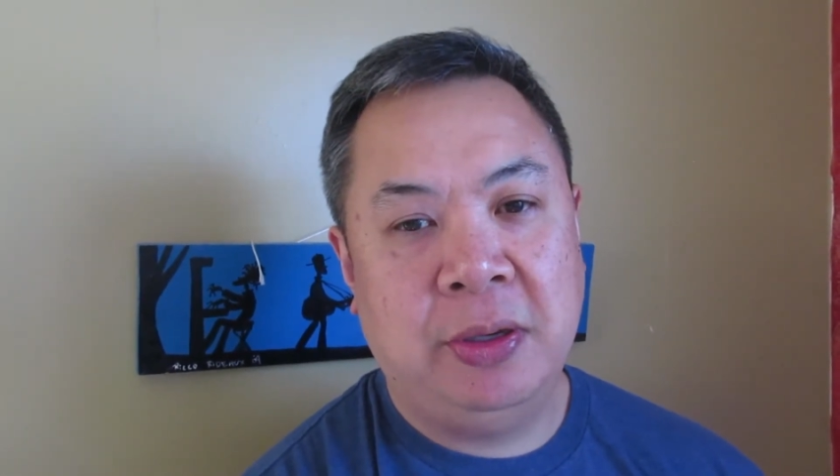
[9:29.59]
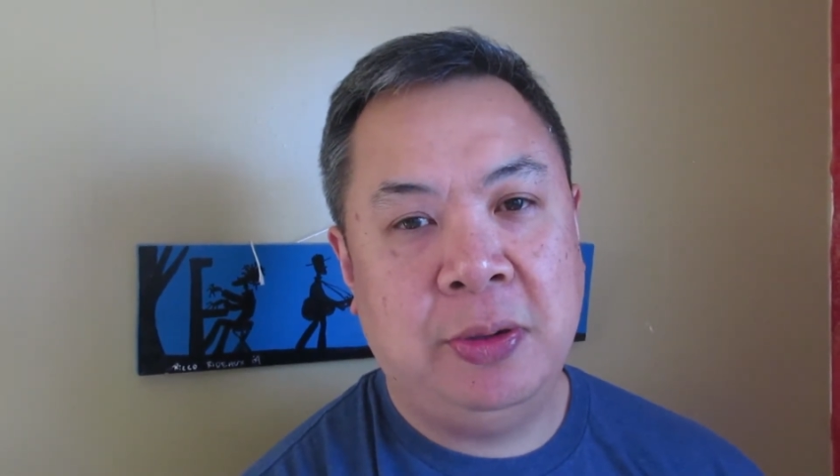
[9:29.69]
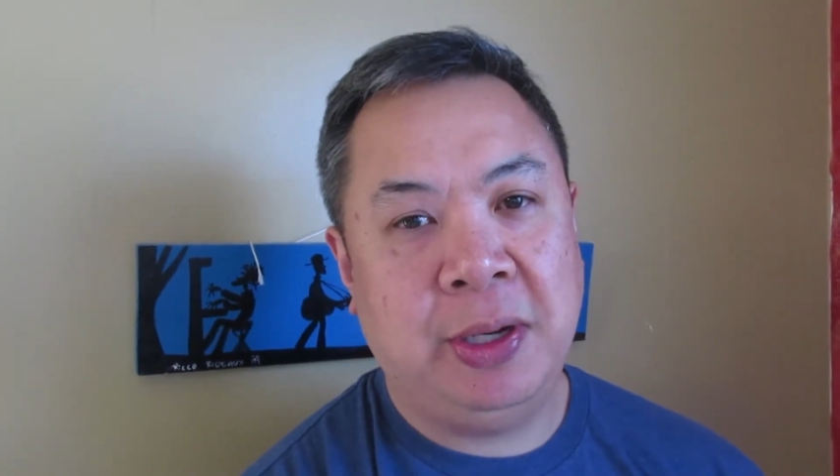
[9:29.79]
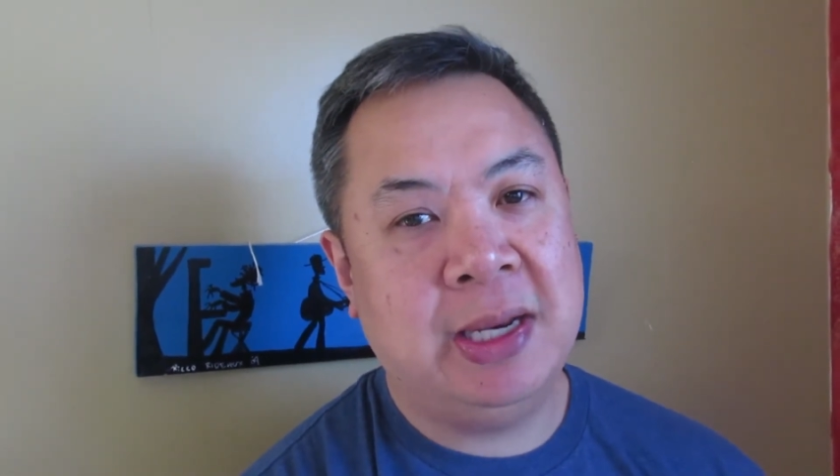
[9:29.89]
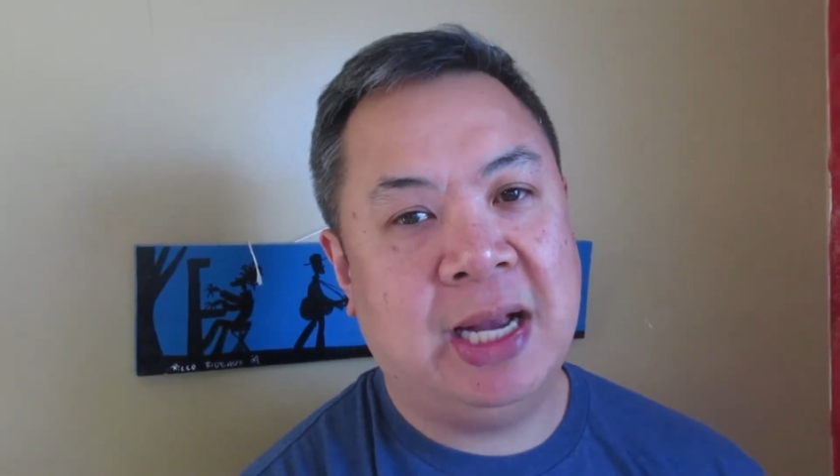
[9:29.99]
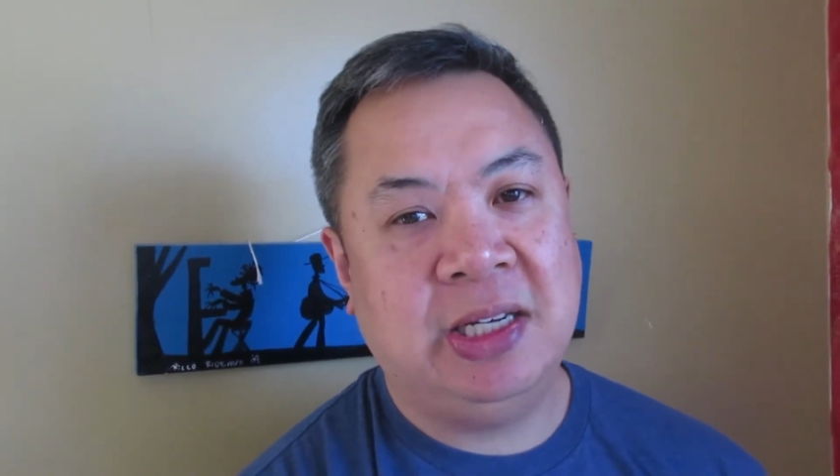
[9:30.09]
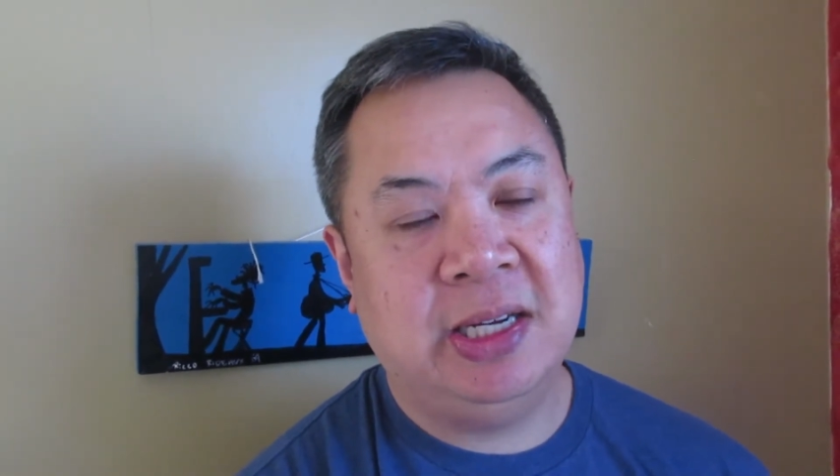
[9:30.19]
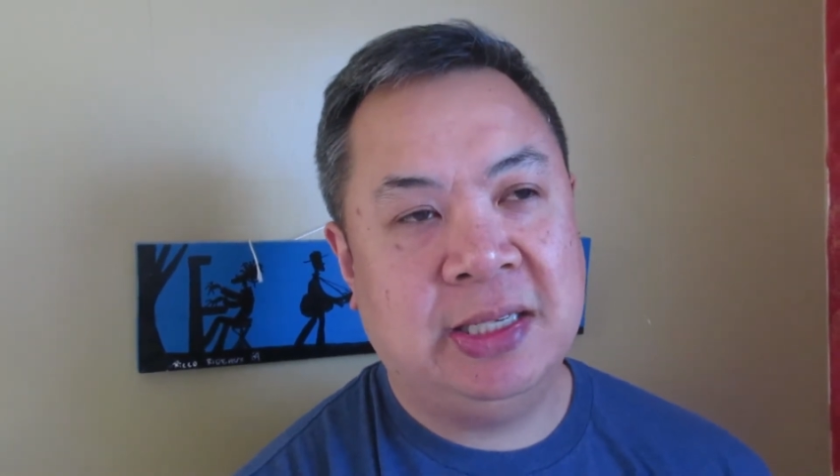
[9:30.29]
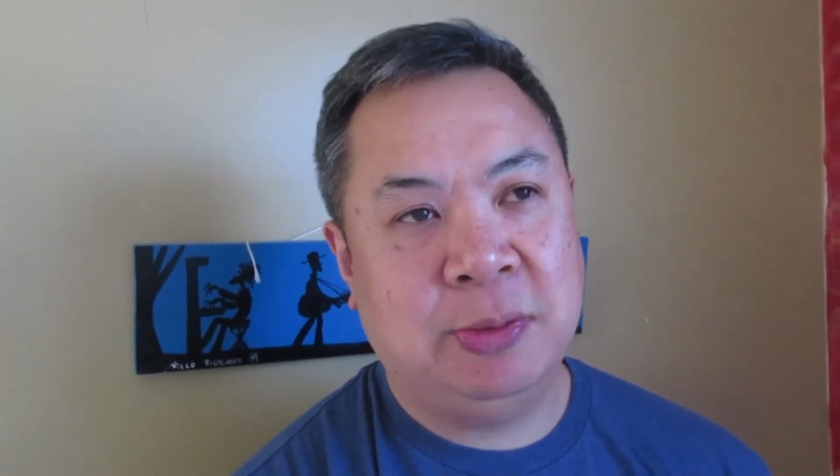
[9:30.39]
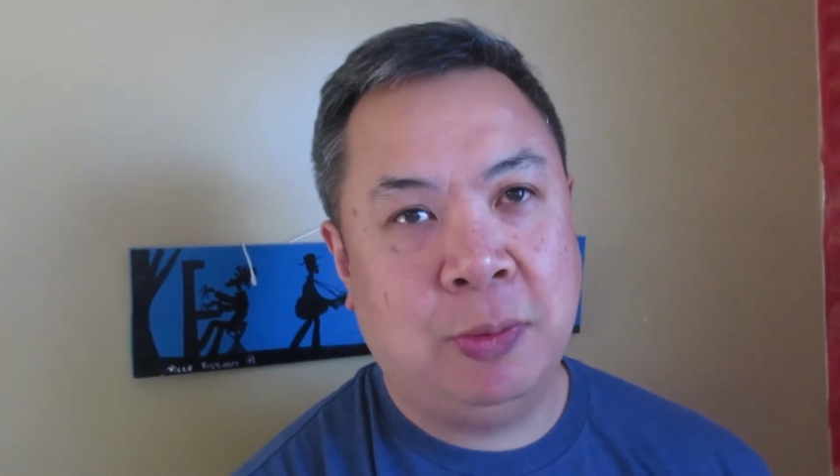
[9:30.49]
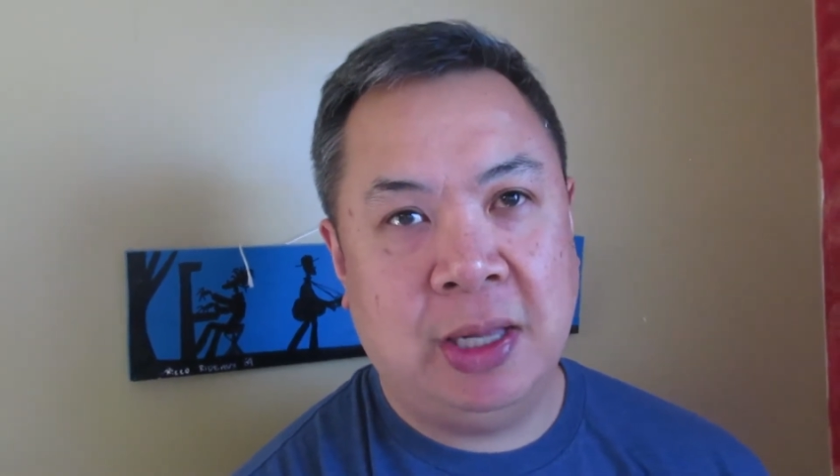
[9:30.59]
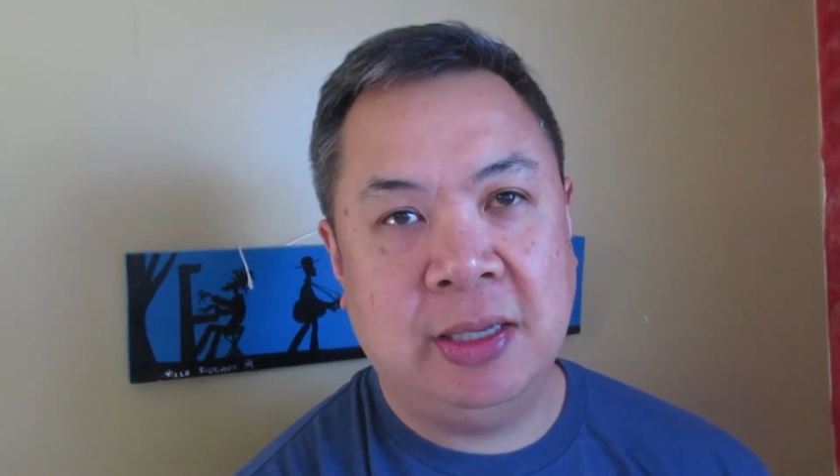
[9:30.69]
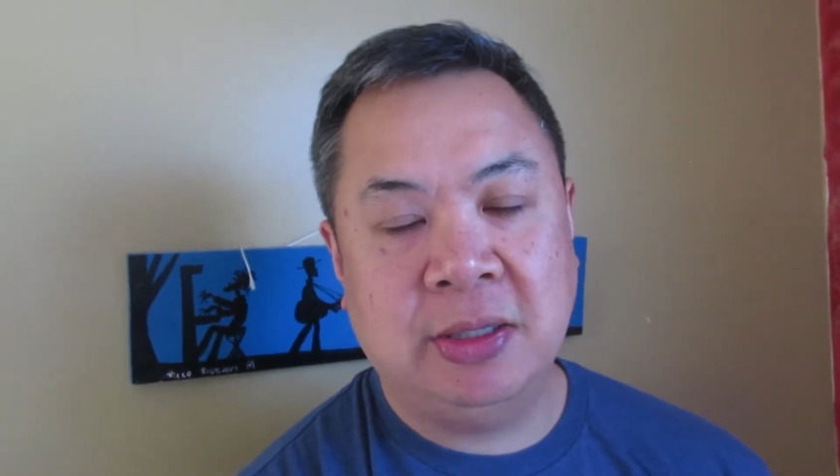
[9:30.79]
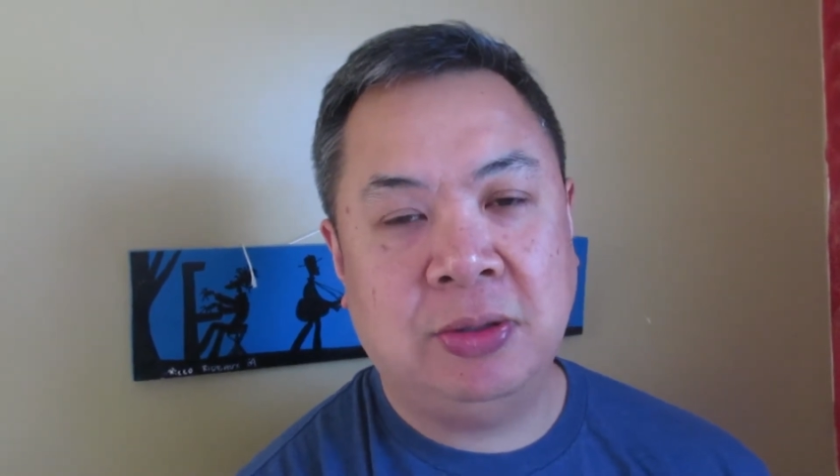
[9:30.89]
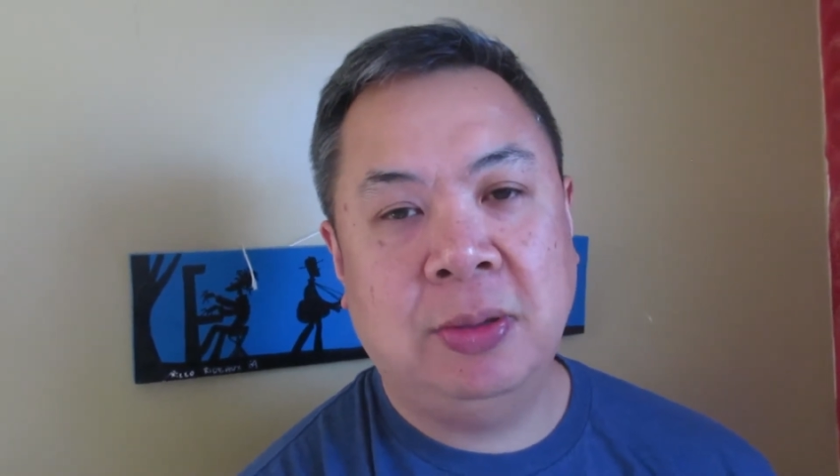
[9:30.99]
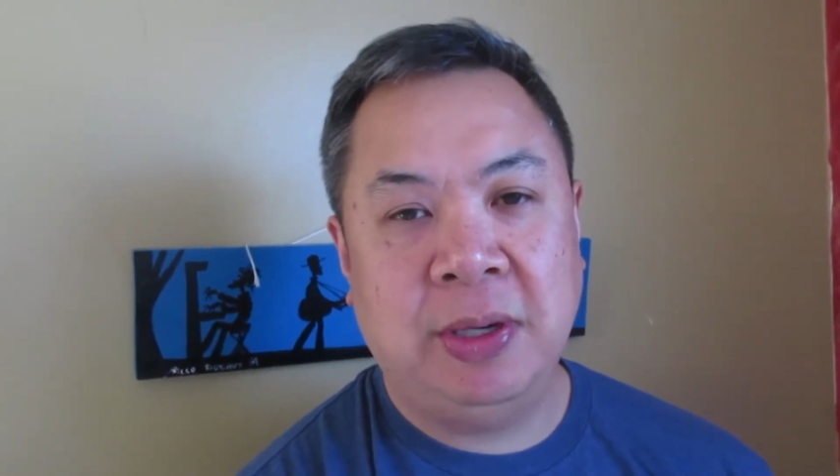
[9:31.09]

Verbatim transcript: doing not just well in school,